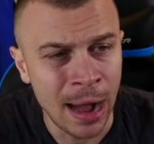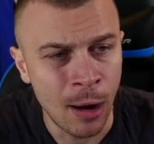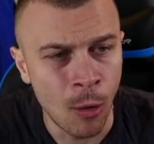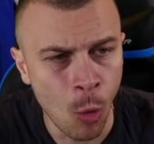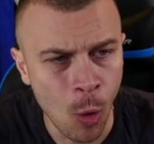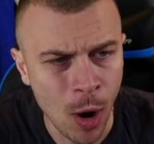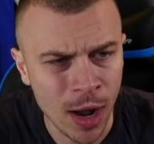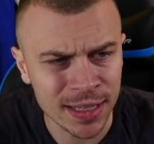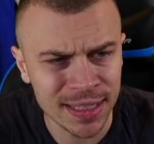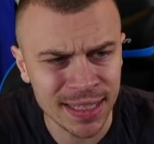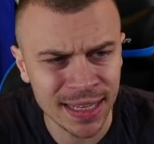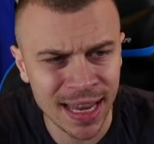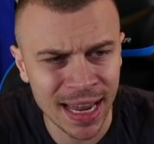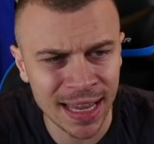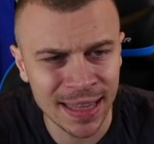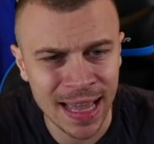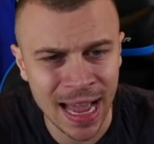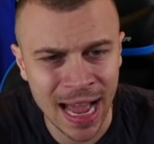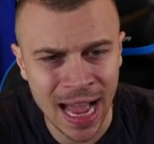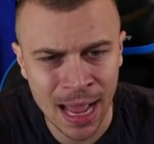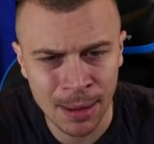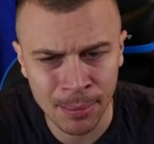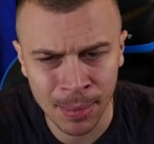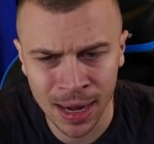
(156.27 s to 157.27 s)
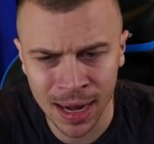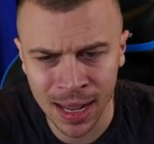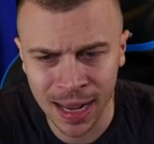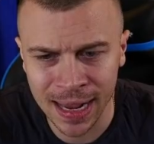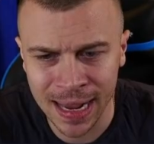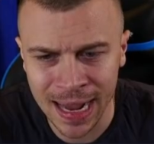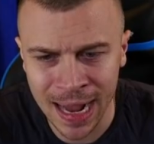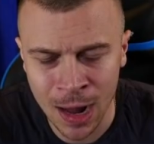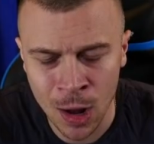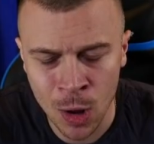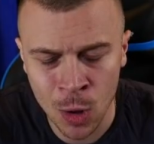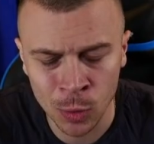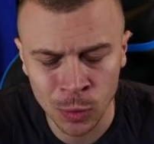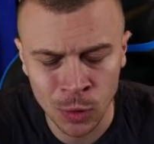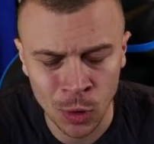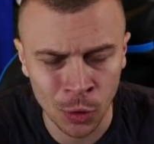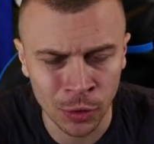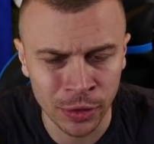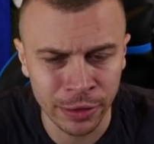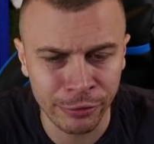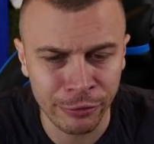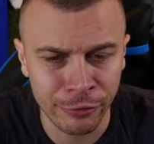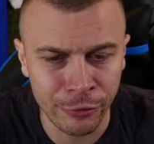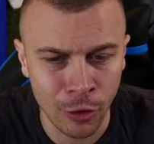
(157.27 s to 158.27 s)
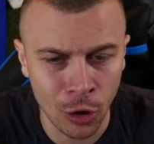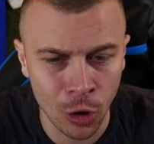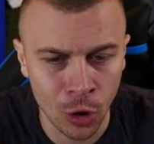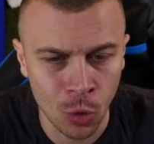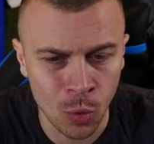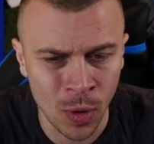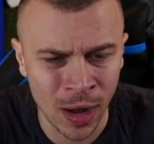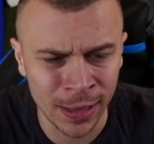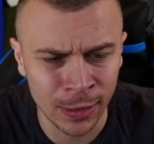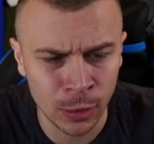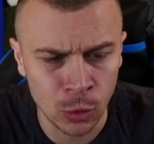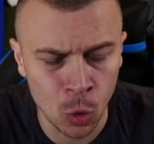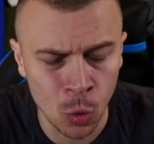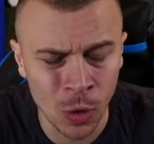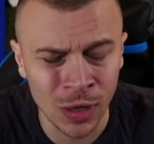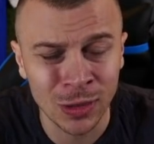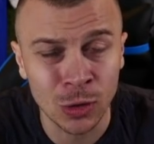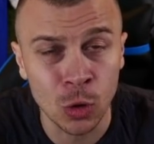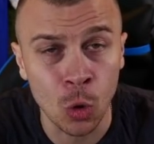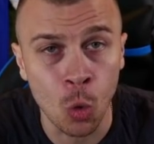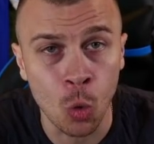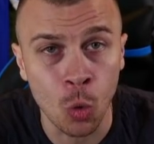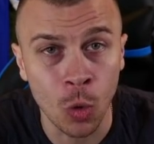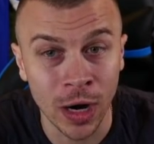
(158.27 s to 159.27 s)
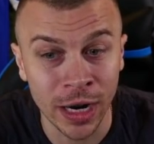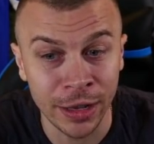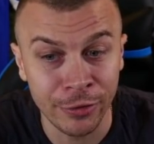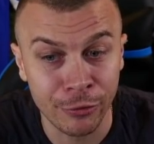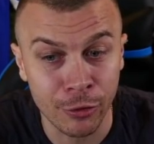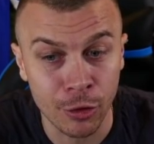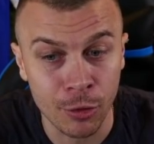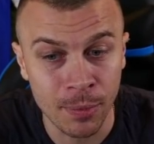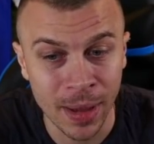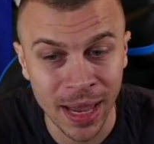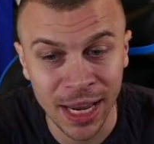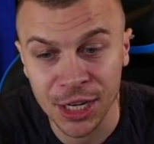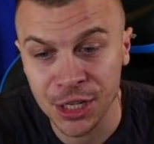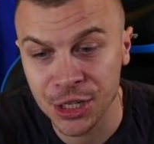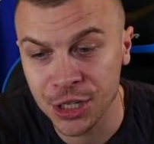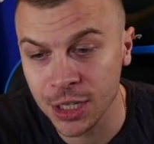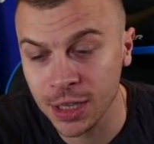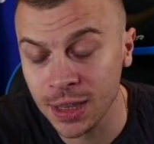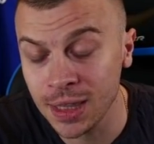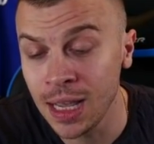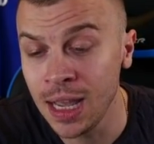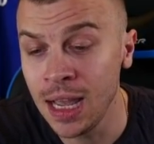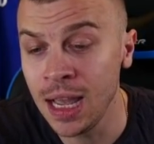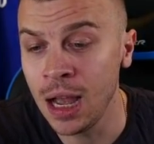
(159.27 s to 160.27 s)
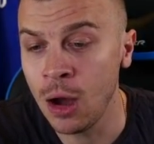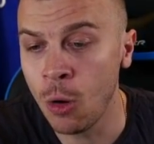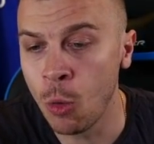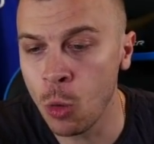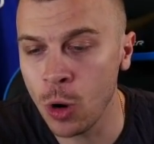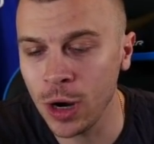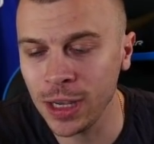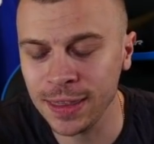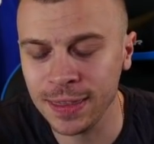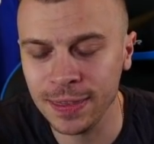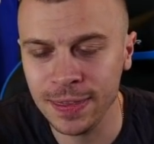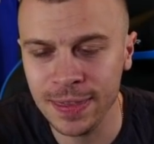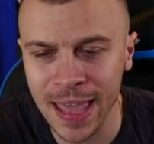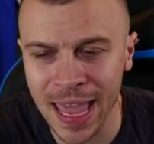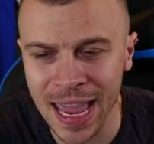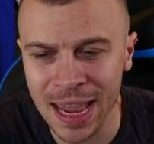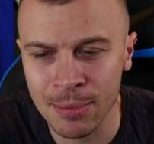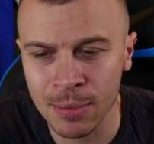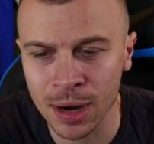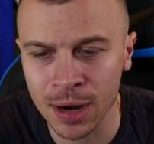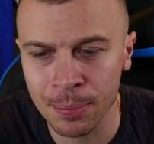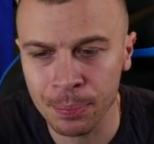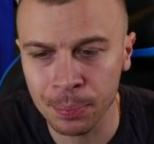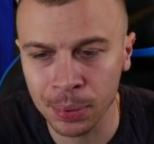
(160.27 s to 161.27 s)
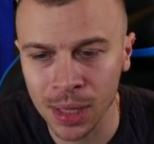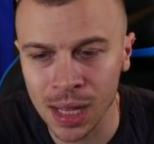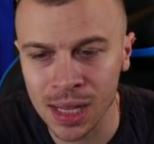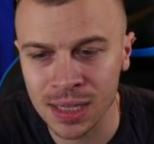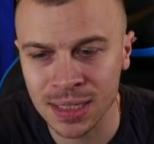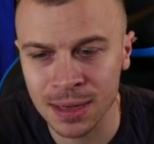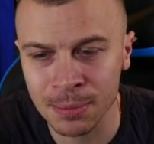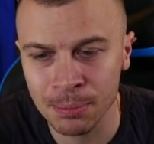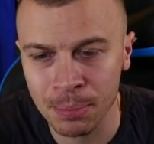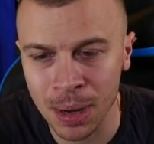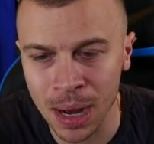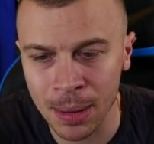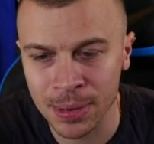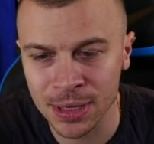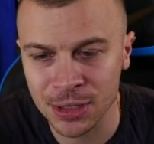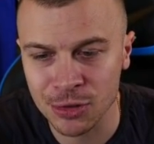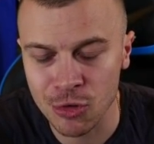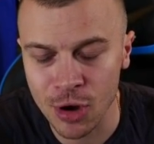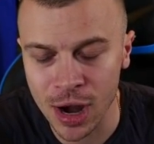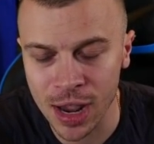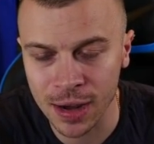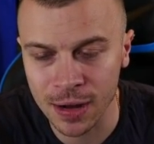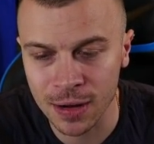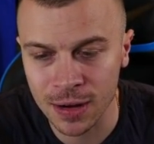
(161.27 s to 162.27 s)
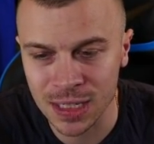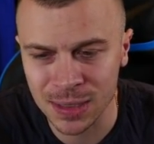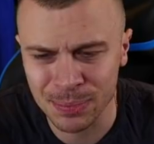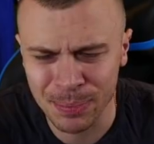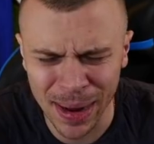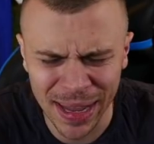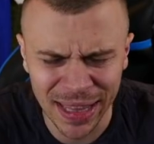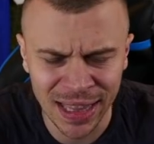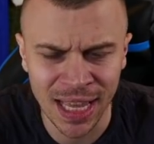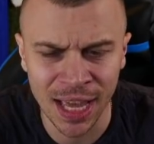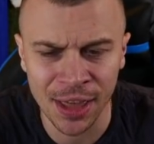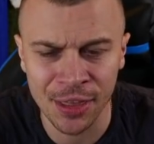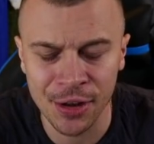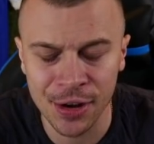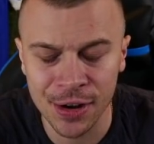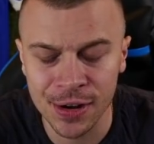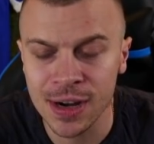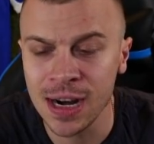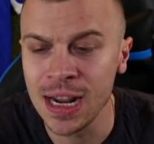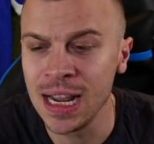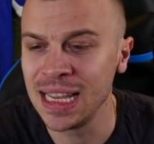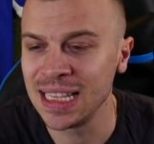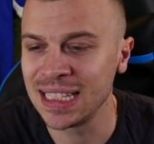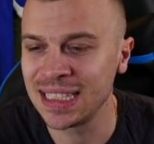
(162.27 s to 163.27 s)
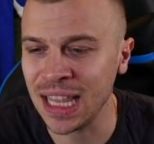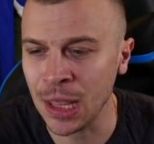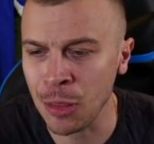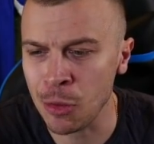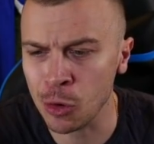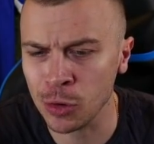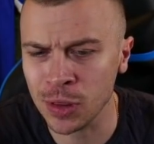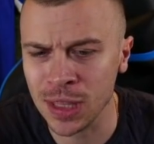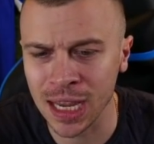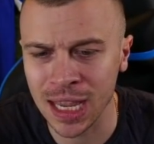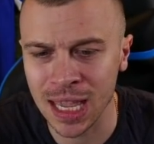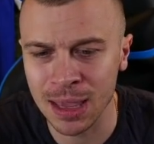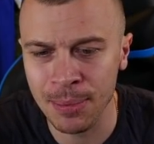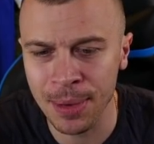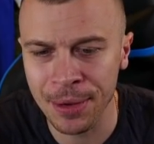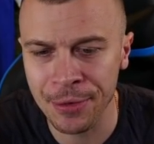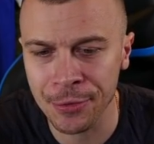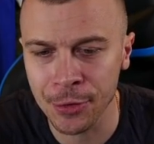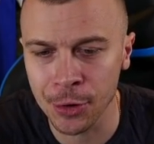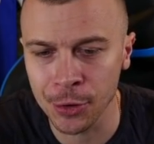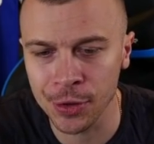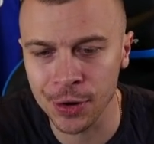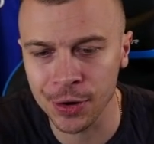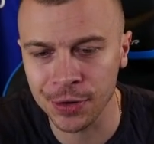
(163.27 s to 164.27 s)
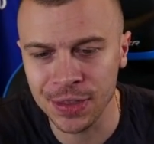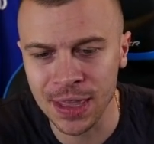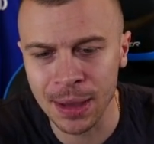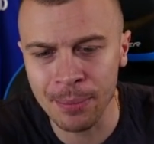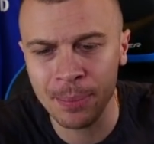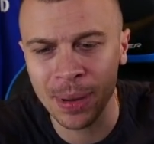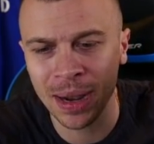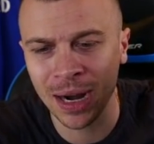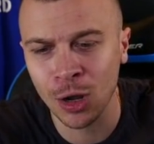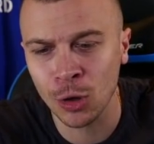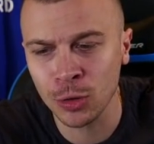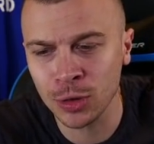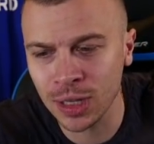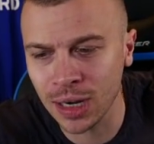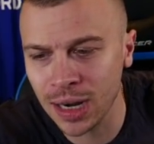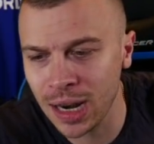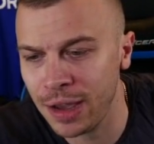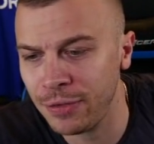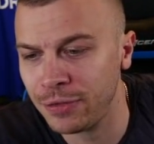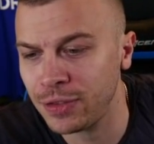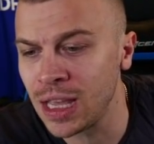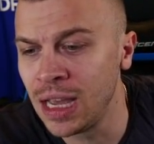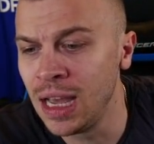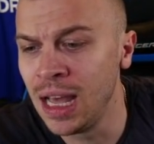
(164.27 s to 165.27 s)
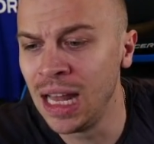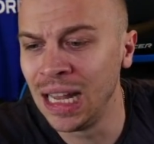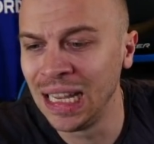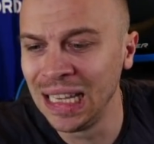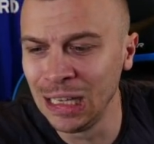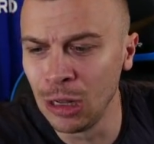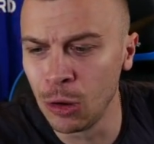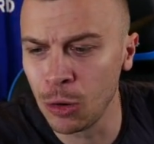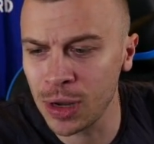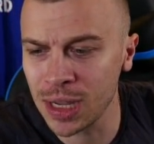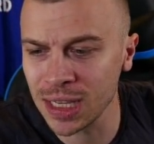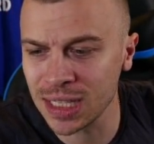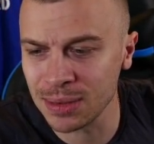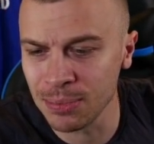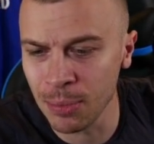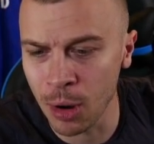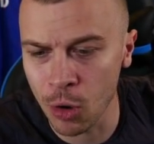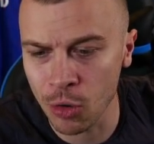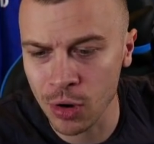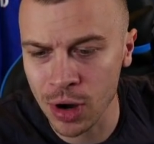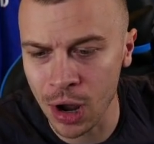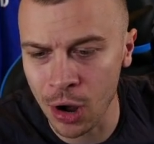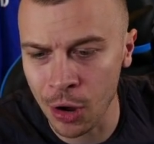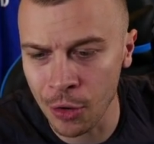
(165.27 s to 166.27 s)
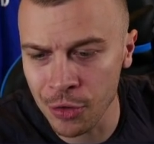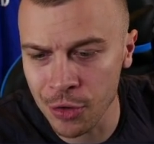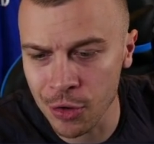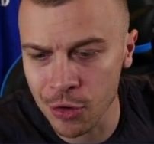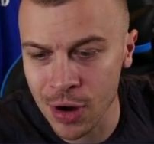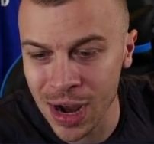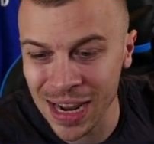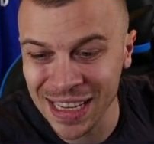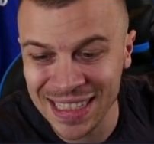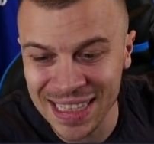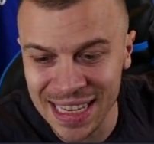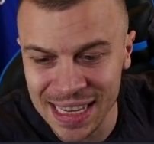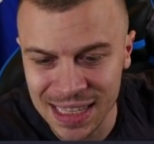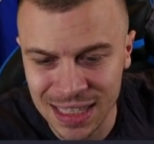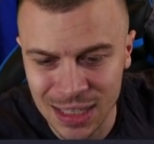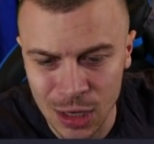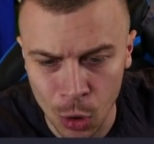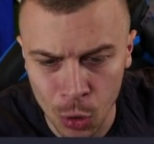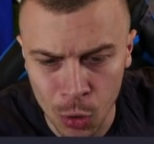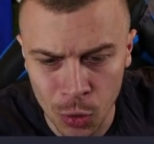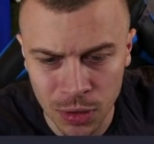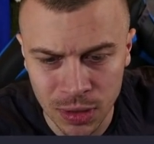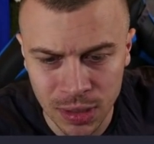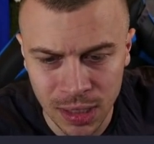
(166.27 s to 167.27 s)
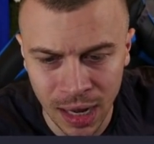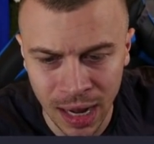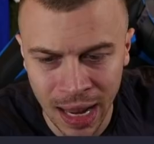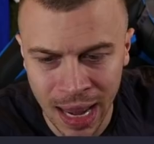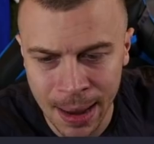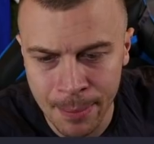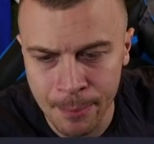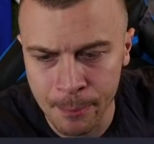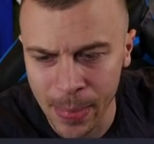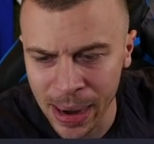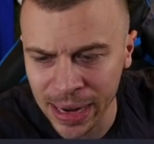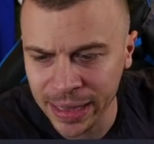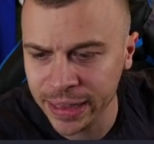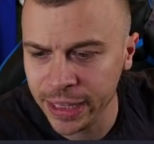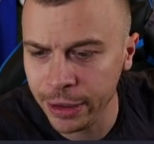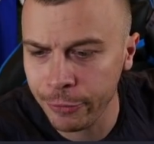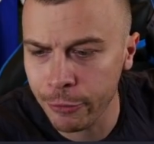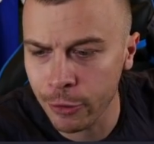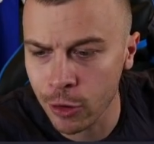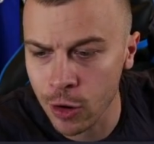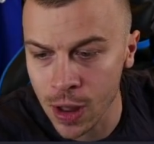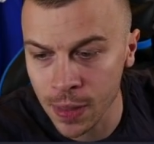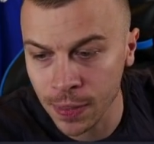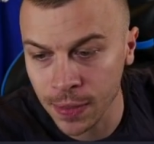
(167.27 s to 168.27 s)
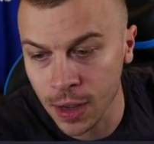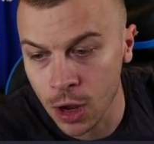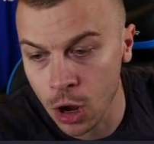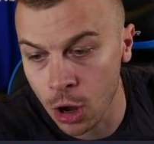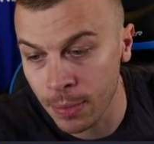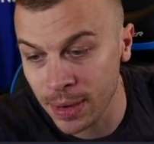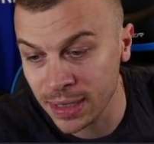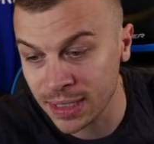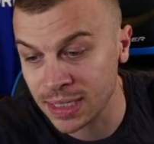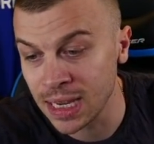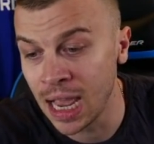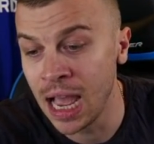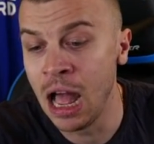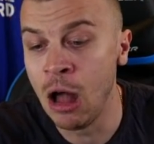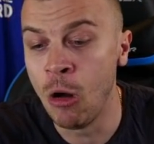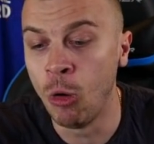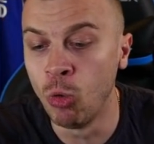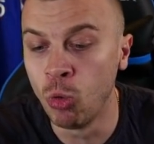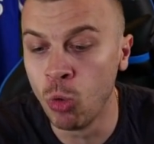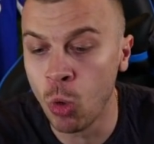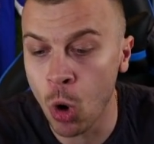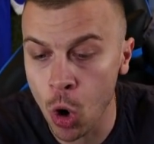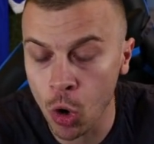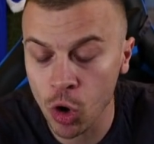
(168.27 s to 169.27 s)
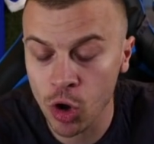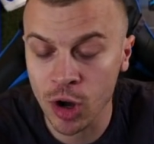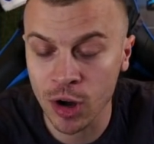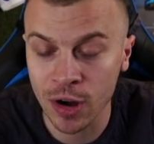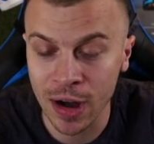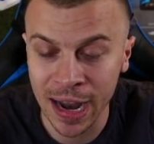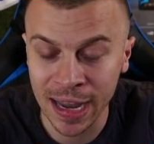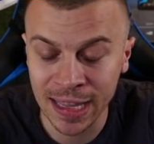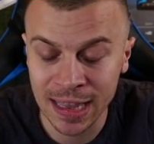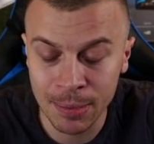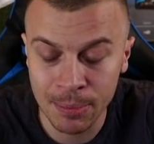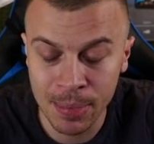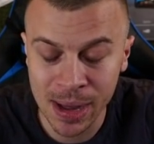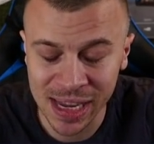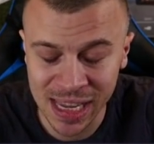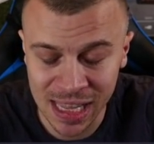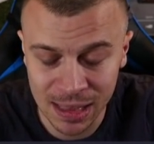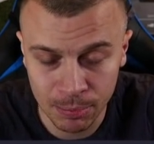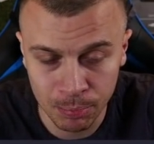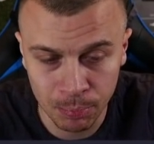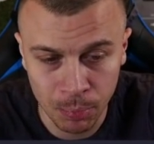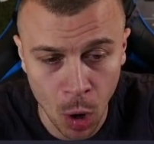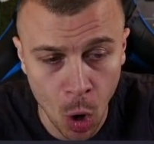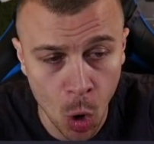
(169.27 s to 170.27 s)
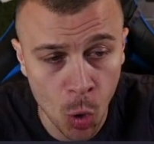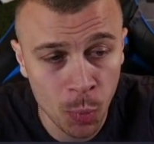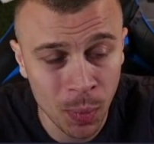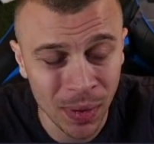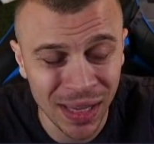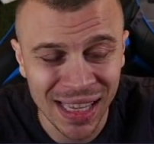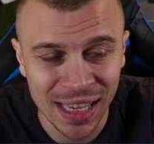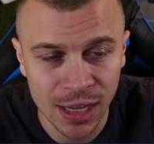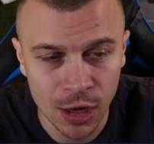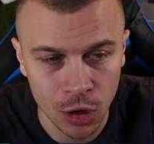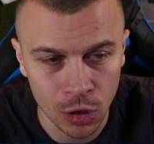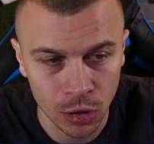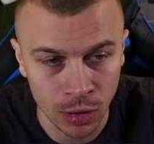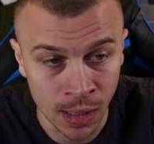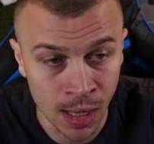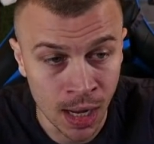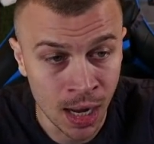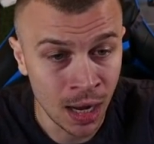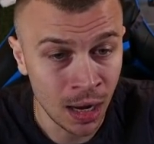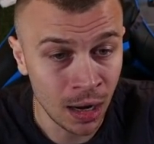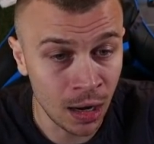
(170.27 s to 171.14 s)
Once again, I'm gonna count on the 4-1-2-1-2 wide formation with Neymar plus Mbappe strikers, Ben Yedder, center attacking midfielder, Dembele on the left, Lucas Moura on the right, Sissoko City, Mendy, Varane, Gomez, Walker at the back and Pope Ingle.